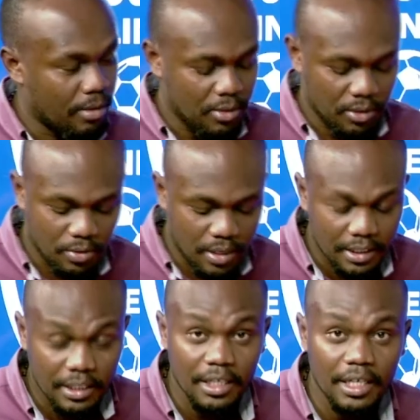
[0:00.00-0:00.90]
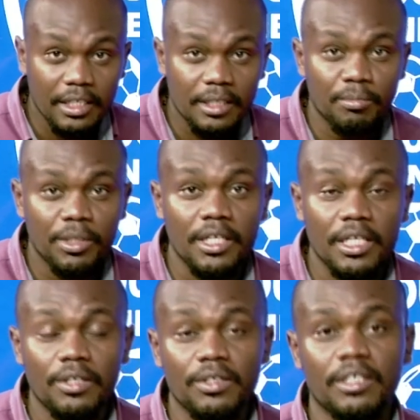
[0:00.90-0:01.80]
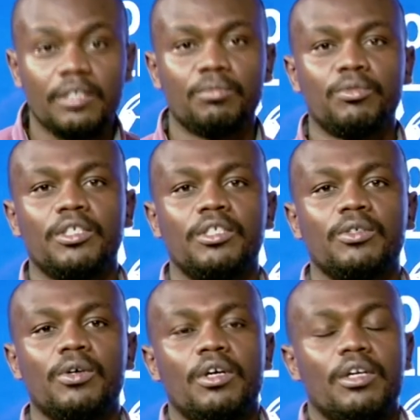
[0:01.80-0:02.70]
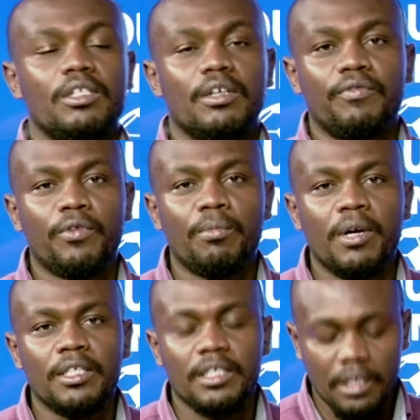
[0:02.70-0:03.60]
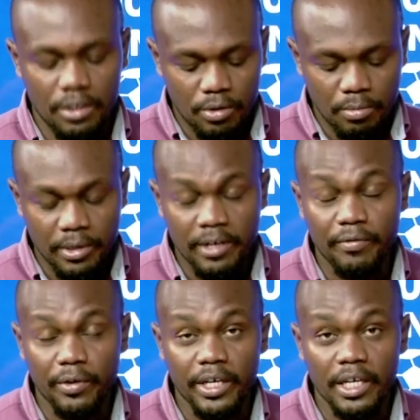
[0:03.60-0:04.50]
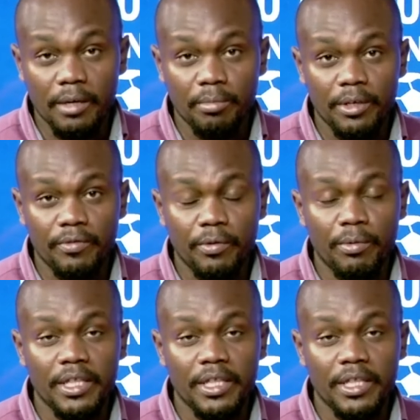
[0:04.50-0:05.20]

Thank coming to us here. That has been Innocent Mutiso. He's a former international player for Kenya, played for